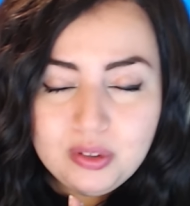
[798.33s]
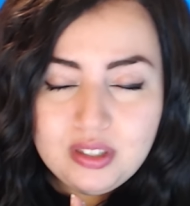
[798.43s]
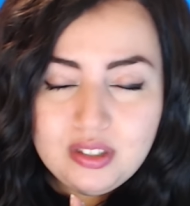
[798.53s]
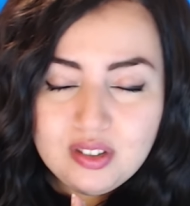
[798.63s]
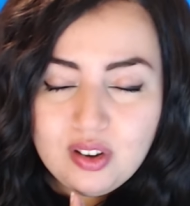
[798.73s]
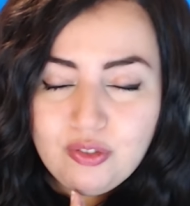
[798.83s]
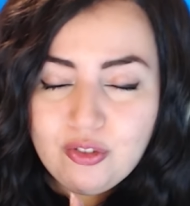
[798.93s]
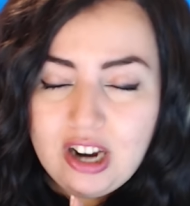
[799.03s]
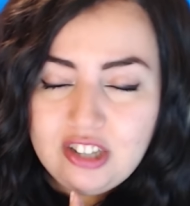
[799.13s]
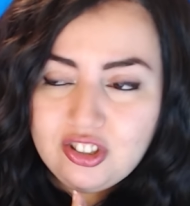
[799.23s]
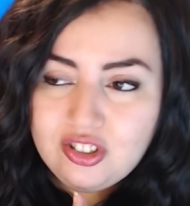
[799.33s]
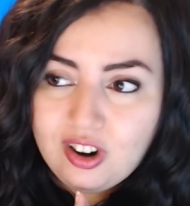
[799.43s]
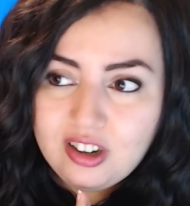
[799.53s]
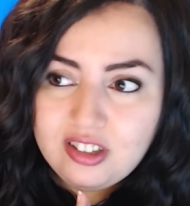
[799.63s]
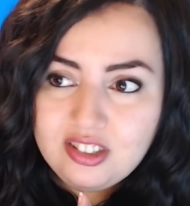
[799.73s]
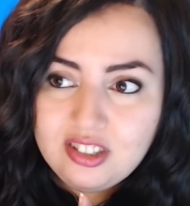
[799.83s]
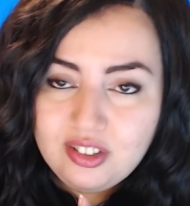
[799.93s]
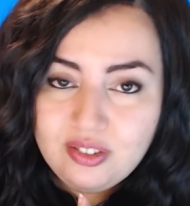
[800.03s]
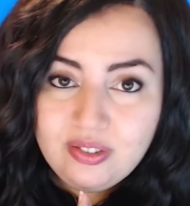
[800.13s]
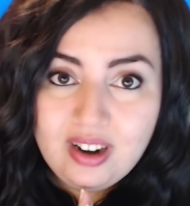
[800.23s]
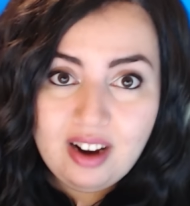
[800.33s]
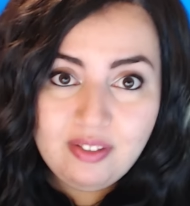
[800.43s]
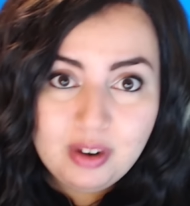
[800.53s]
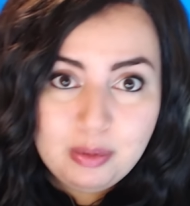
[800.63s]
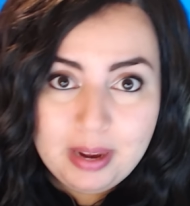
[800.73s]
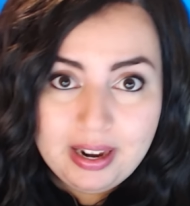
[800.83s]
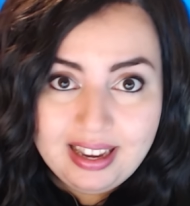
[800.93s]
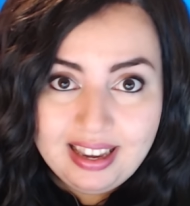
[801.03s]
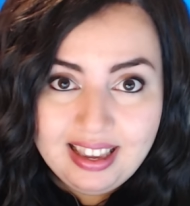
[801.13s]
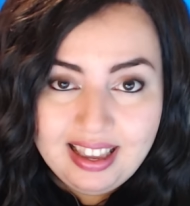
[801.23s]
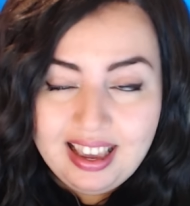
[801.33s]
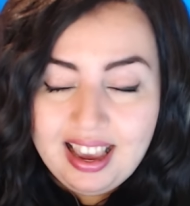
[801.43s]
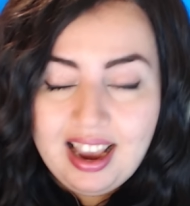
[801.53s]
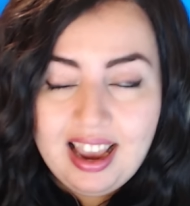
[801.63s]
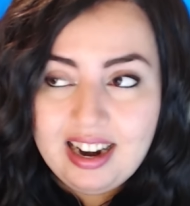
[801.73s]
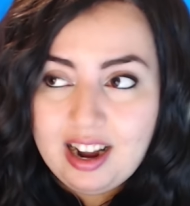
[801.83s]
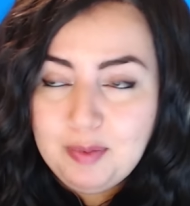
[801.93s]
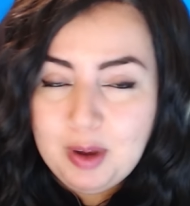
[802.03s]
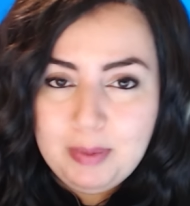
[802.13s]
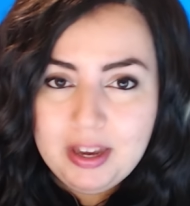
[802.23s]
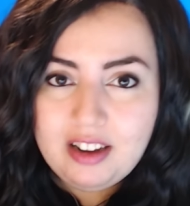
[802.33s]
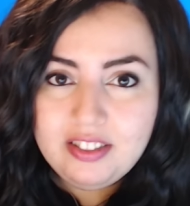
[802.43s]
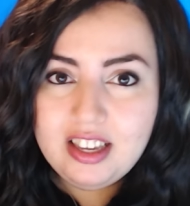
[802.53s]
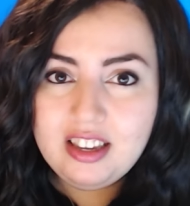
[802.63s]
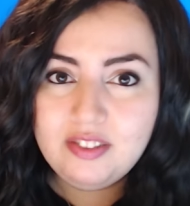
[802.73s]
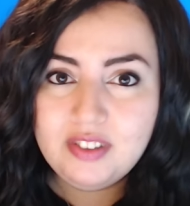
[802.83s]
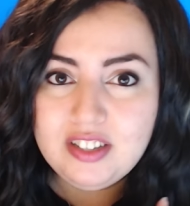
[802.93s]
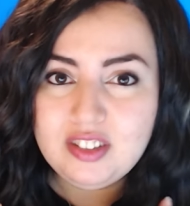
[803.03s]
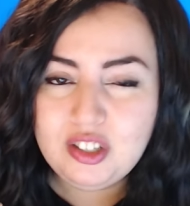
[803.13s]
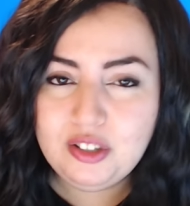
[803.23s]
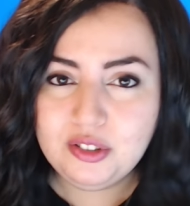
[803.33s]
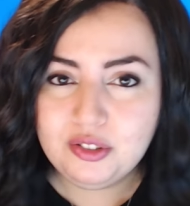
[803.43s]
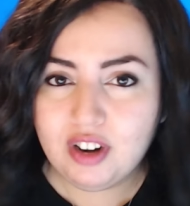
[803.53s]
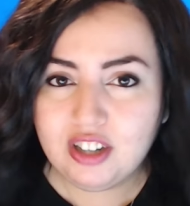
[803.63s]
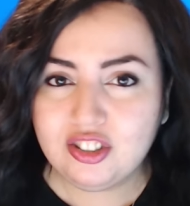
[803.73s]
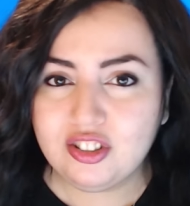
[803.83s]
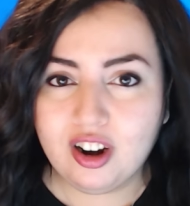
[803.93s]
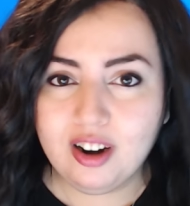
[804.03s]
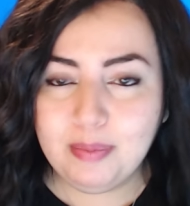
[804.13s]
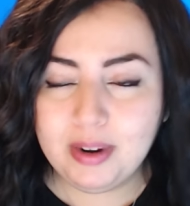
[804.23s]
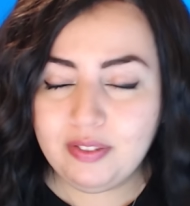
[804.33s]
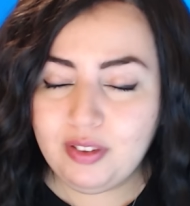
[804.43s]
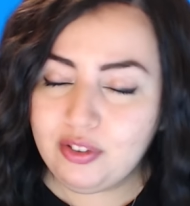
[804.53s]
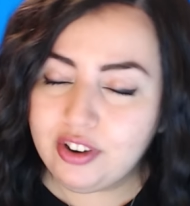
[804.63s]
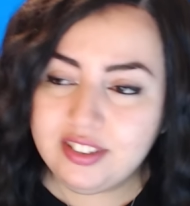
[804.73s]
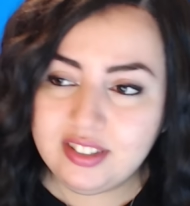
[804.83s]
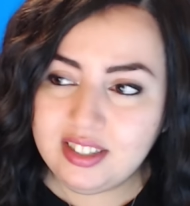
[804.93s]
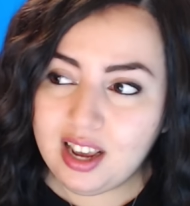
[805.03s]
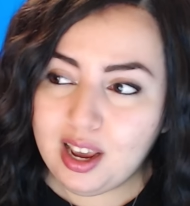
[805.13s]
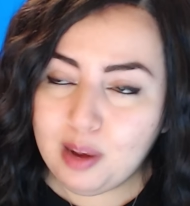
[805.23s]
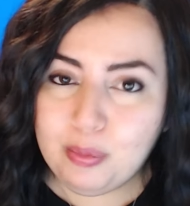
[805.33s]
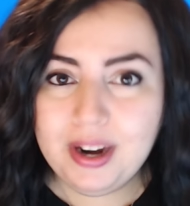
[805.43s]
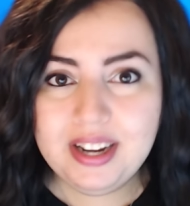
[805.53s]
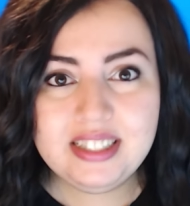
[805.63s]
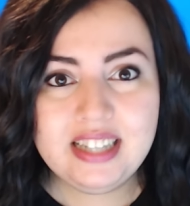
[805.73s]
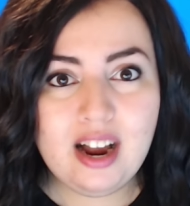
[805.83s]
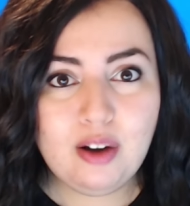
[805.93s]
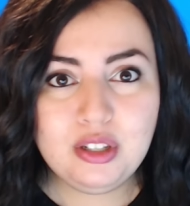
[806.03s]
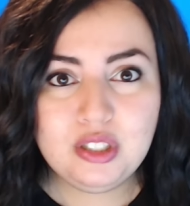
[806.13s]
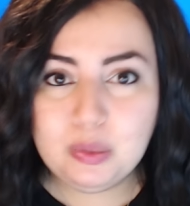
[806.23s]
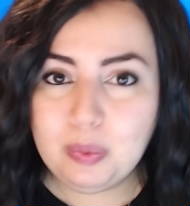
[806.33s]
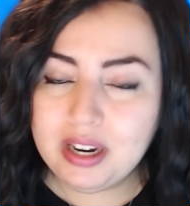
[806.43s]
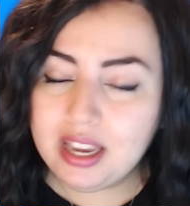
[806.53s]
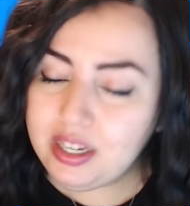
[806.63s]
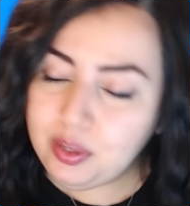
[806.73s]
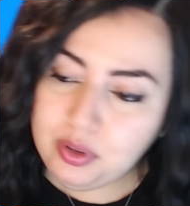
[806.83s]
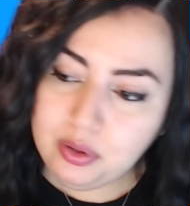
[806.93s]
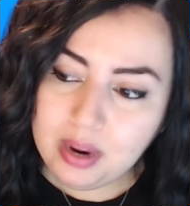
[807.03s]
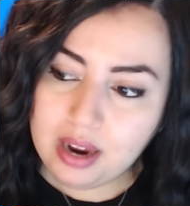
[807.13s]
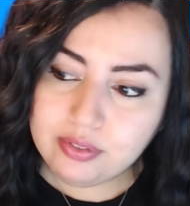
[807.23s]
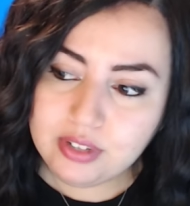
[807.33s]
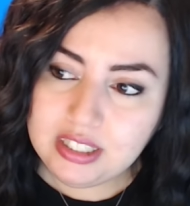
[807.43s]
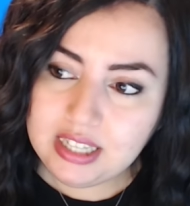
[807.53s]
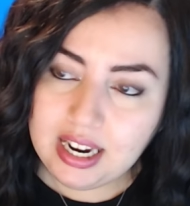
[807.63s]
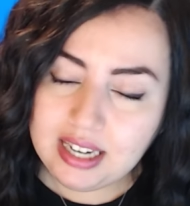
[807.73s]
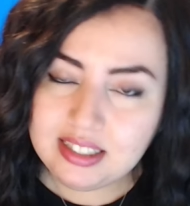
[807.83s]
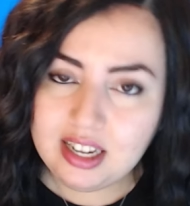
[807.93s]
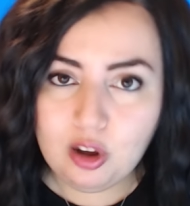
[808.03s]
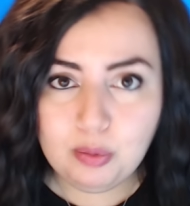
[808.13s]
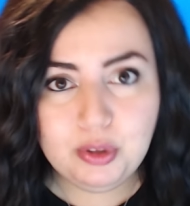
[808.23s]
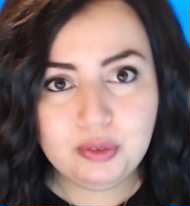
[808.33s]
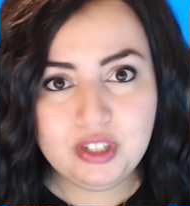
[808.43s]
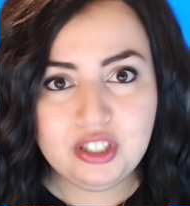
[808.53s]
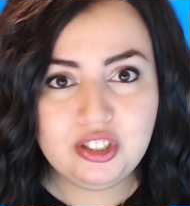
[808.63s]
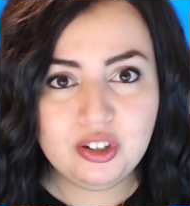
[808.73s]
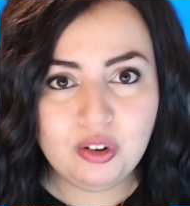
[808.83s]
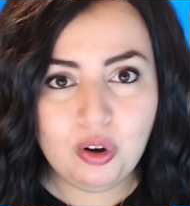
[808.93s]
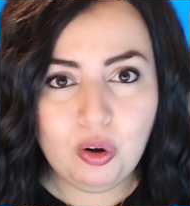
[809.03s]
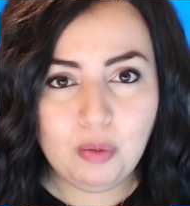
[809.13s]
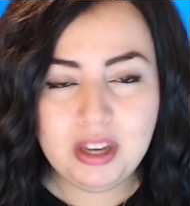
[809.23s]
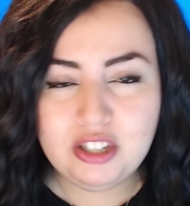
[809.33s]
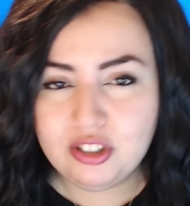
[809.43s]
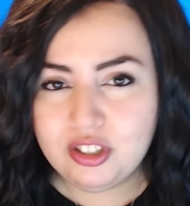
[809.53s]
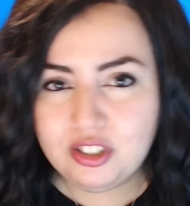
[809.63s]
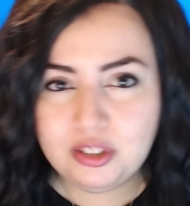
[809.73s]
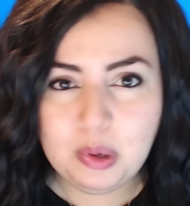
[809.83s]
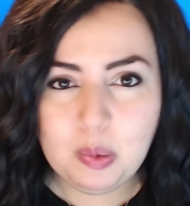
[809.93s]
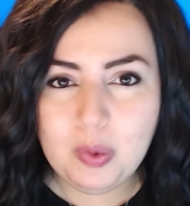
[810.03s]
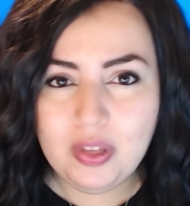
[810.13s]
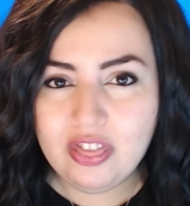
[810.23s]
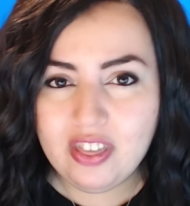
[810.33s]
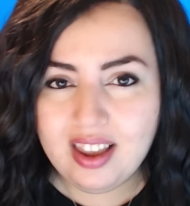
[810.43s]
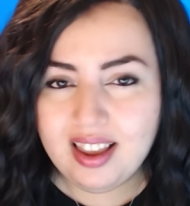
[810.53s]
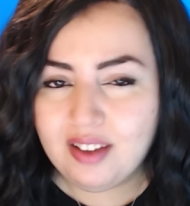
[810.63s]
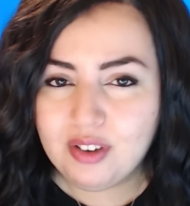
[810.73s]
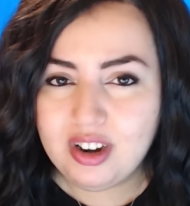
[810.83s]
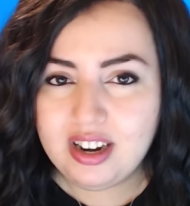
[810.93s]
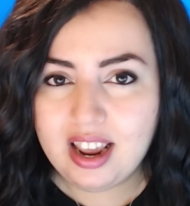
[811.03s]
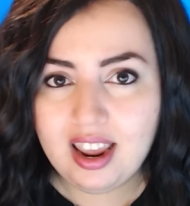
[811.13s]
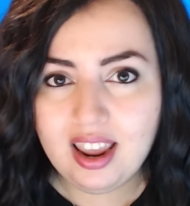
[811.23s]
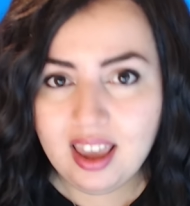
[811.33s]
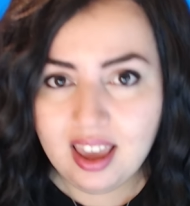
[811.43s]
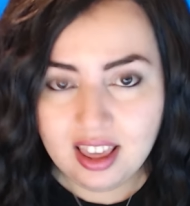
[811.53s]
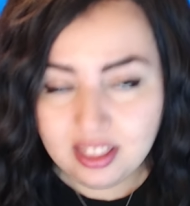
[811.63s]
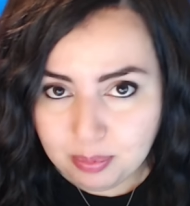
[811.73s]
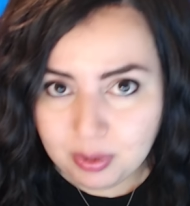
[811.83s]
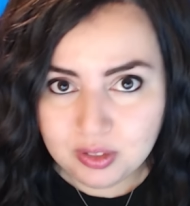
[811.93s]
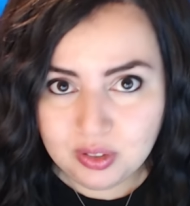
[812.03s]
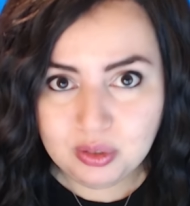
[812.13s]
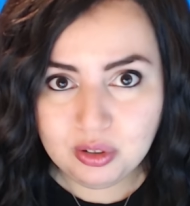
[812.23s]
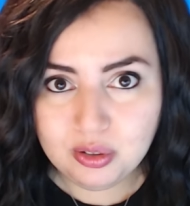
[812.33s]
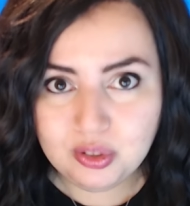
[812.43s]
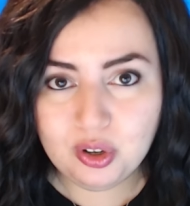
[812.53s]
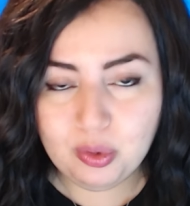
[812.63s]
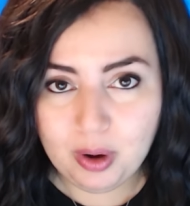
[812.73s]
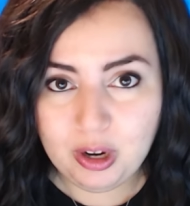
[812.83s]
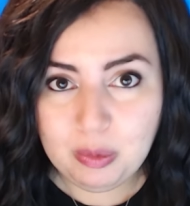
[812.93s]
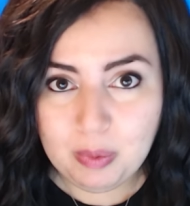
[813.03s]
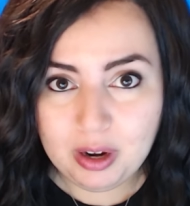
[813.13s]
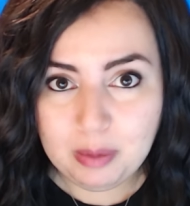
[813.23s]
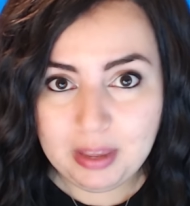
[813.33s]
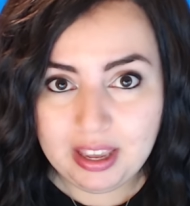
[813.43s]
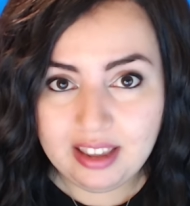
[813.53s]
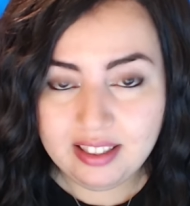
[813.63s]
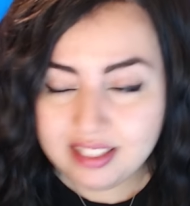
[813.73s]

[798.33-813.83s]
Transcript: This is a fresh start for everybody, and I'm not big on thinking of it as a huge fresh start, but if you just break it down into what can you do every day to help you reach your goal, make sure you're doing one thing every day that brings you closer to where you want to be.